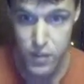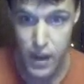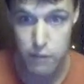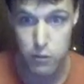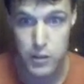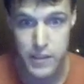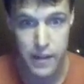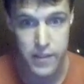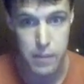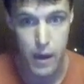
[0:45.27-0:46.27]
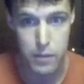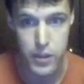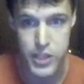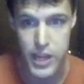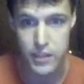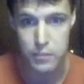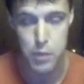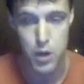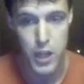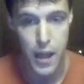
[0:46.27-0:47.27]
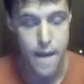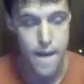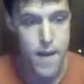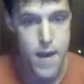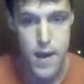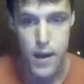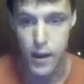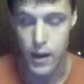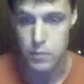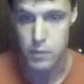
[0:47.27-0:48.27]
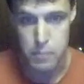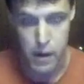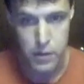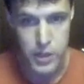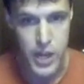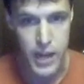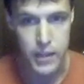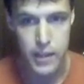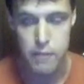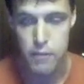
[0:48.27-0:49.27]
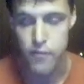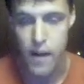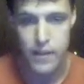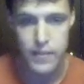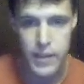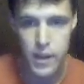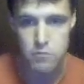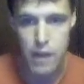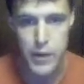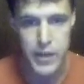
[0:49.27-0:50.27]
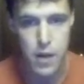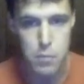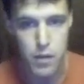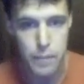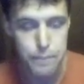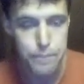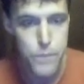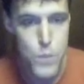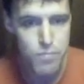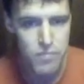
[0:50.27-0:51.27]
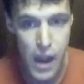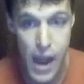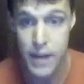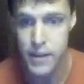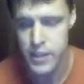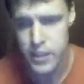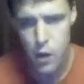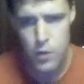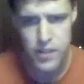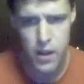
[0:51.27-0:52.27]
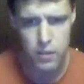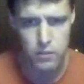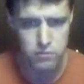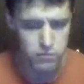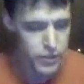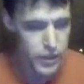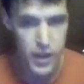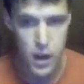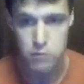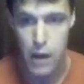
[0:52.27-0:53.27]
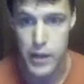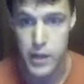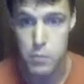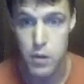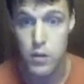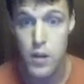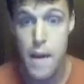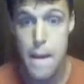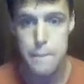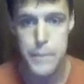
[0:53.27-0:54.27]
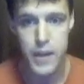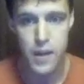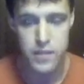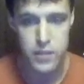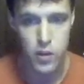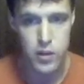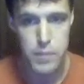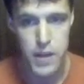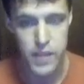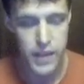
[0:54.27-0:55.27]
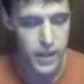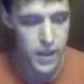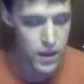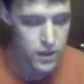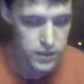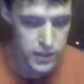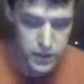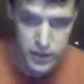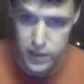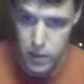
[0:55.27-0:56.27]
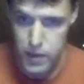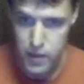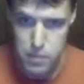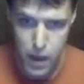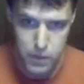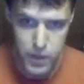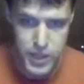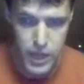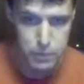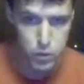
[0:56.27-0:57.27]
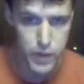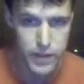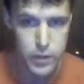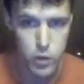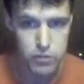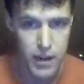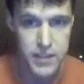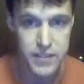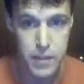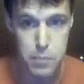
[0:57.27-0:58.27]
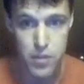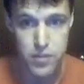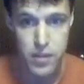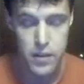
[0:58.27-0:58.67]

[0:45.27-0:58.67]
Have her look down at the bottom of the checkbook. On the bottom of the check, have her find the routing number. And you can always tell the routing number because it's going to be on the bottom of the check between the two transit symbols.